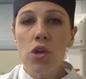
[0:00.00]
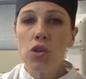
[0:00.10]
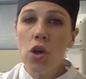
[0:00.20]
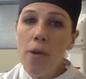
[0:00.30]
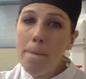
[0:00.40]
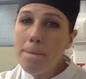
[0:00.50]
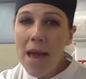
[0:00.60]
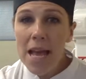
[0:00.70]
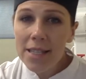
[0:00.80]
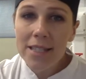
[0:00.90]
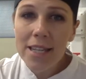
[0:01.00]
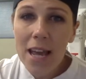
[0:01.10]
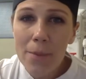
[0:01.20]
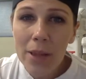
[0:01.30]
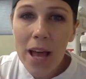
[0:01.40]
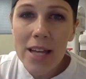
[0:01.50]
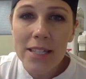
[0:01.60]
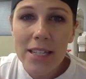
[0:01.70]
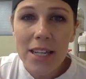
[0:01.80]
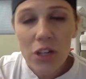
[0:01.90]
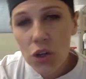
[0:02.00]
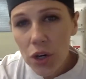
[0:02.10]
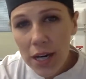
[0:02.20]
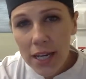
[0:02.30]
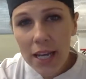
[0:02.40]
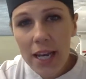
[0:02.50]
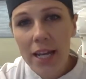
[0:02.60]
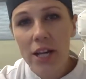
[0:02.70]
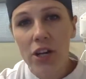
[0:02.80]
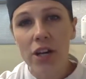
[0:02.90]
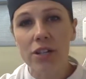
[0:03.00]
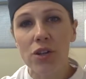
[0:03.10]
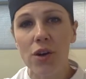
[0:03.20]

So the main stabilizing ingredient in cooked